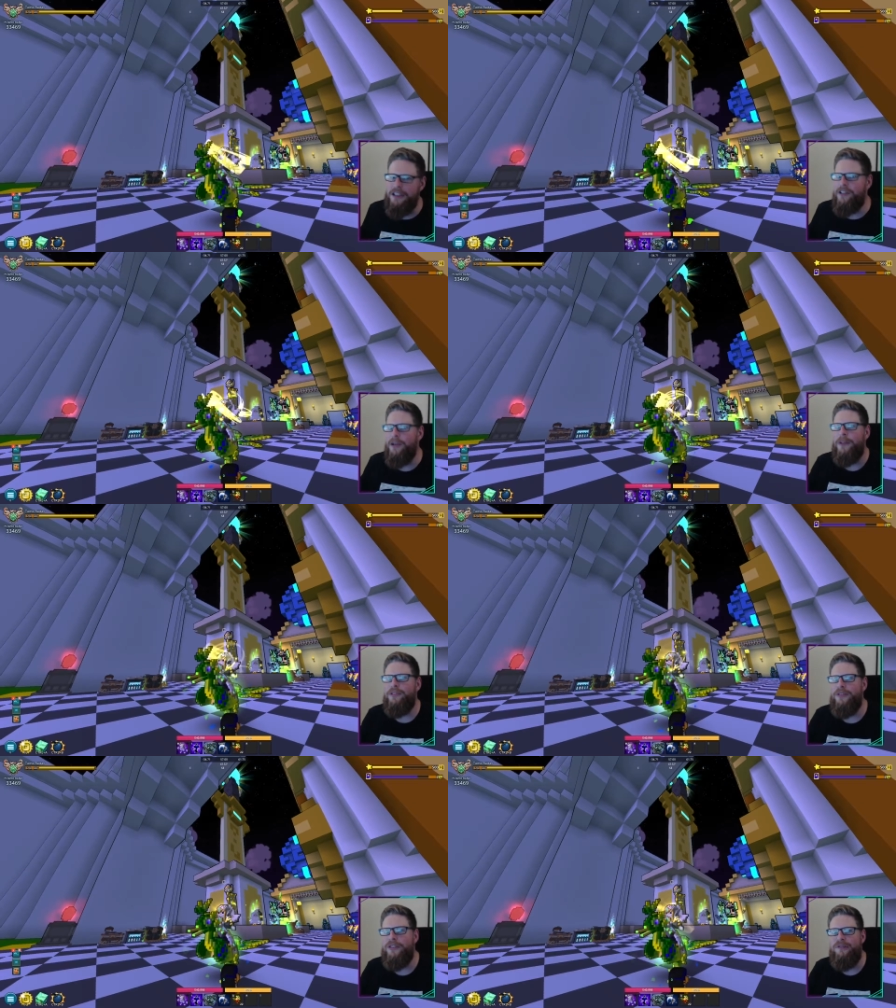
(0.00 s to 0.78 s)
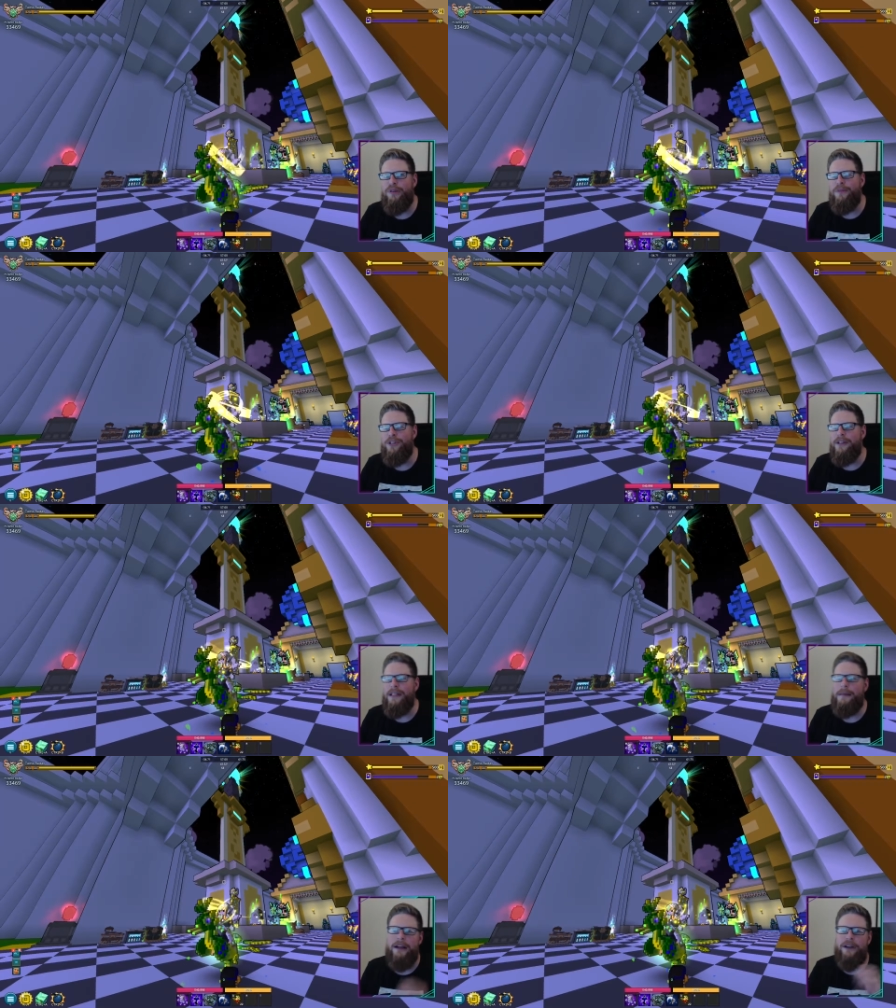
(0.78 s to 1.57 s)
go into this room, so
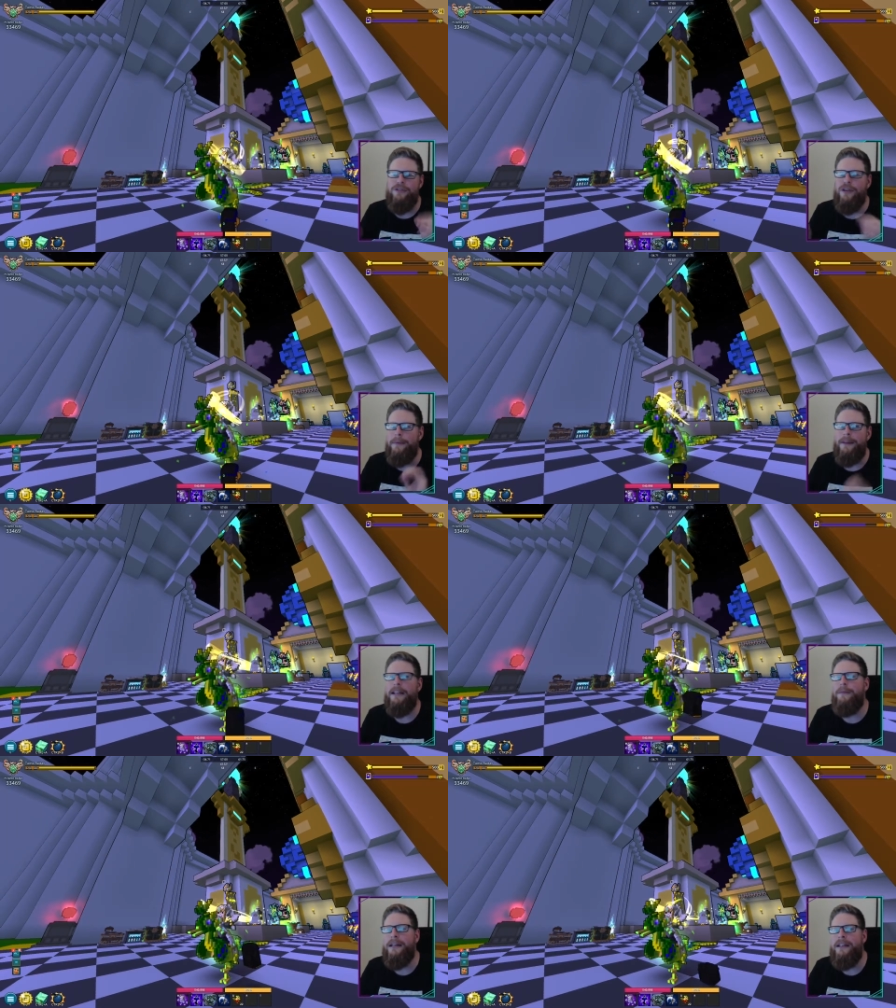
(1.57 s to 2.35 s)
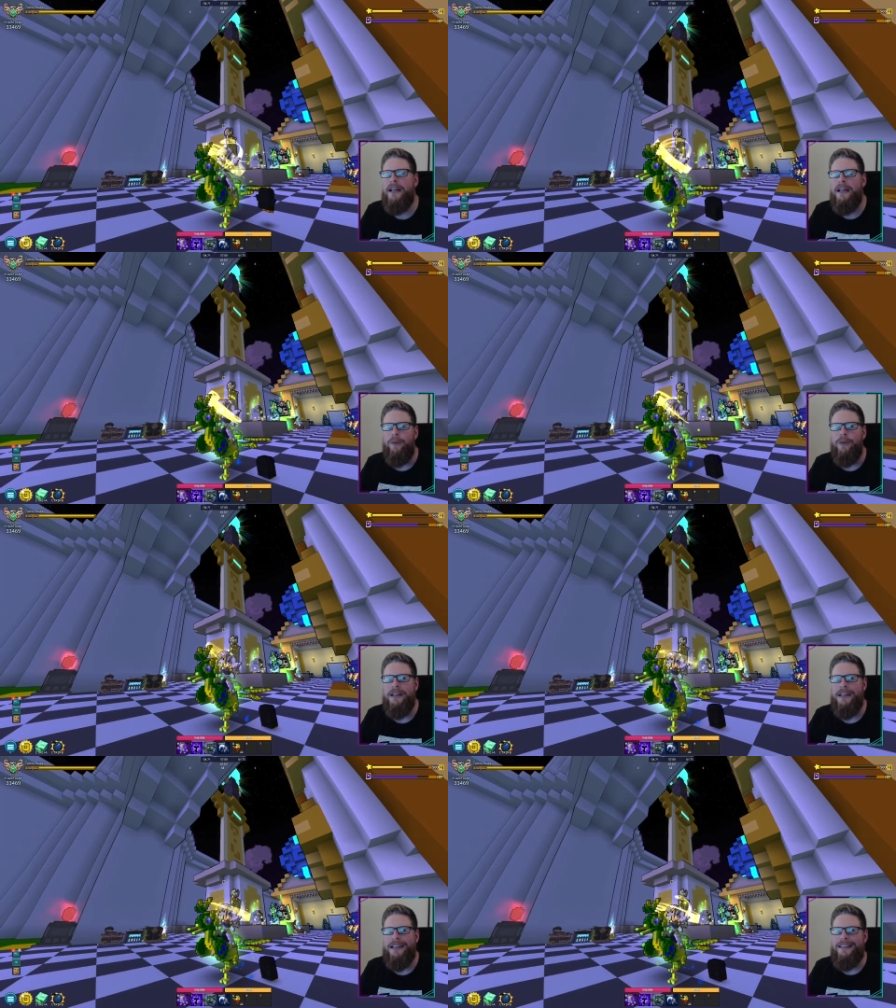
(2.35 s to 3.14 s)
that might also help a little bit
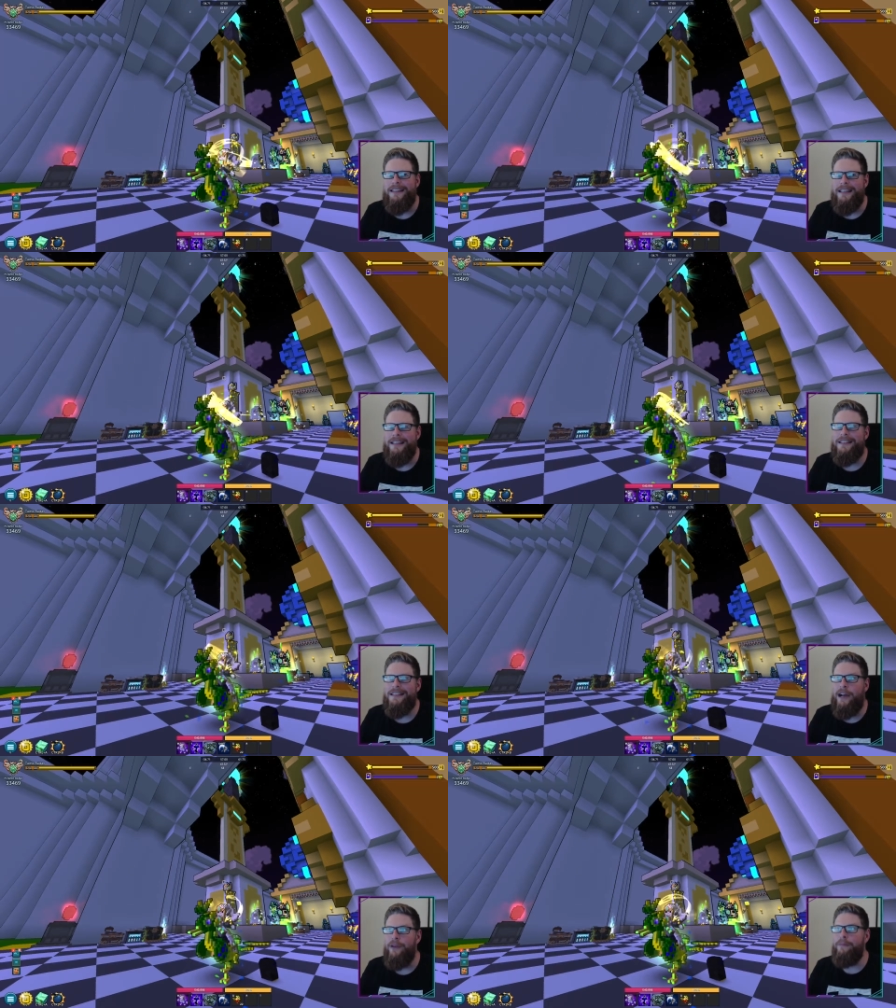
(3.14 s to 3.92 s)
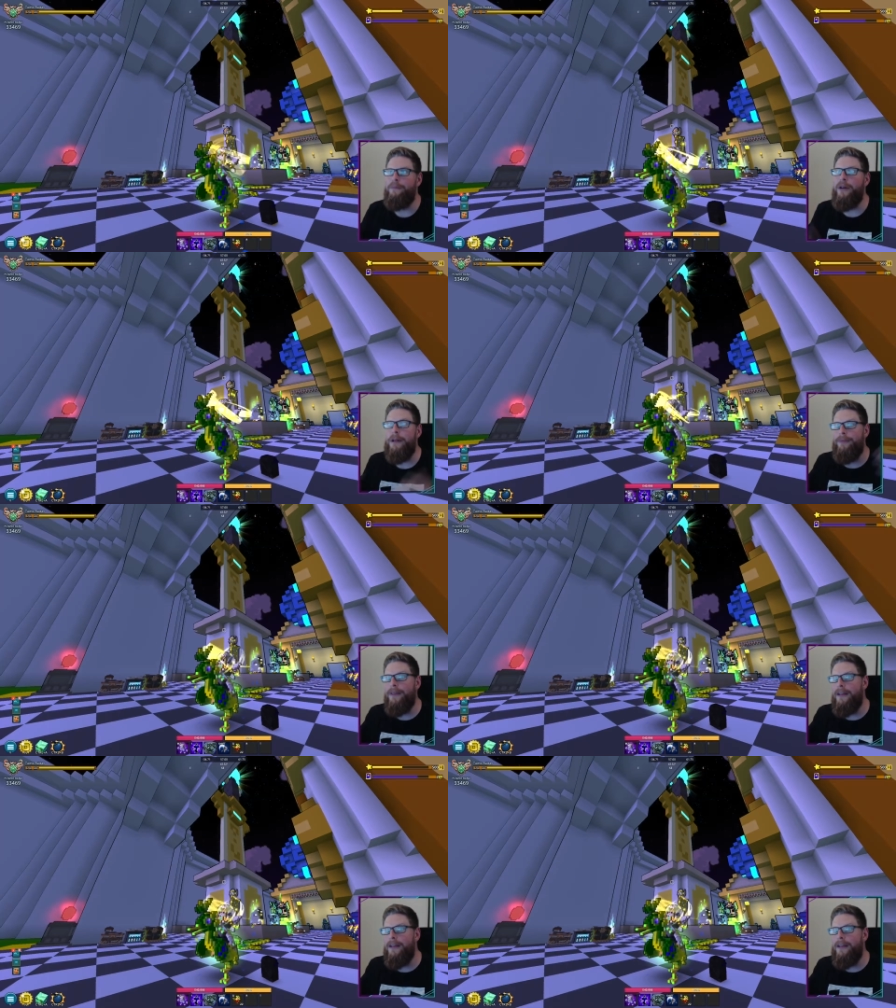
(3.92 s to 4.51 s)
with the sound. But